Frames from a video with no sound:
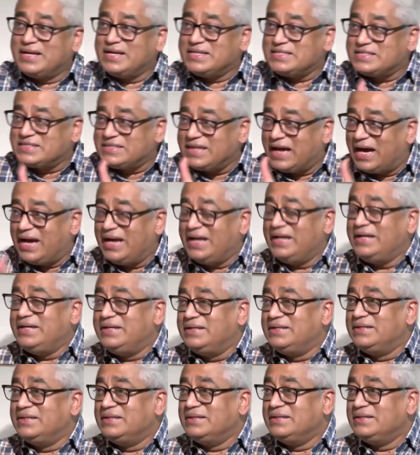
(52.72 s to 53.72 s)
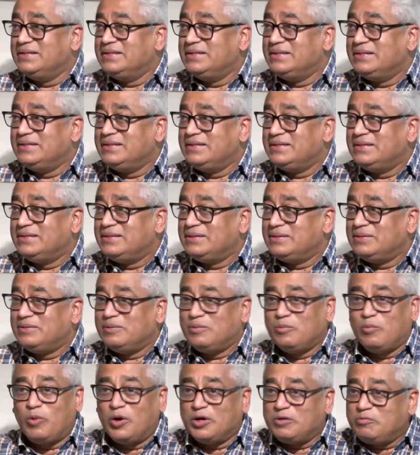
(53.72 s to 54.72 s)
has died.
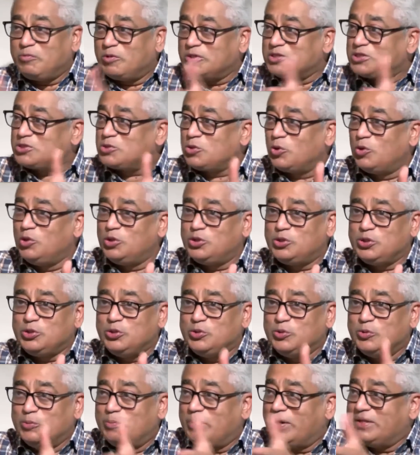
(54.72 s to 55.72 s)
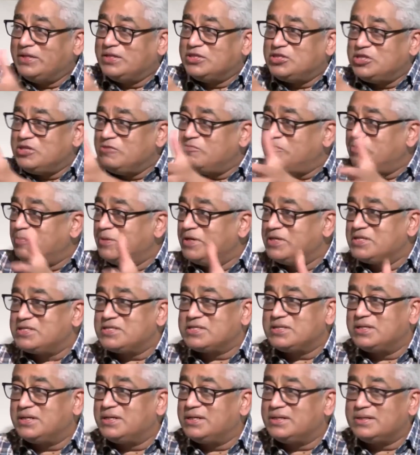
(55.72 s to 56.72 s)
What was told to you by the Chief
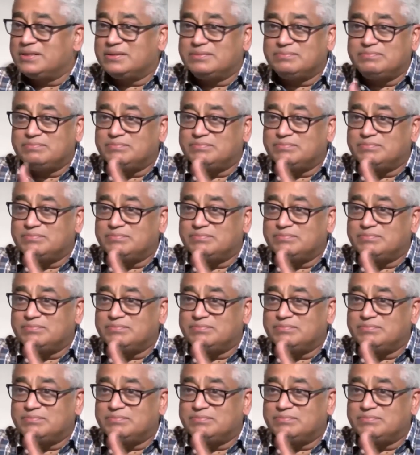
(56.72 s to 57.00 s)
Minister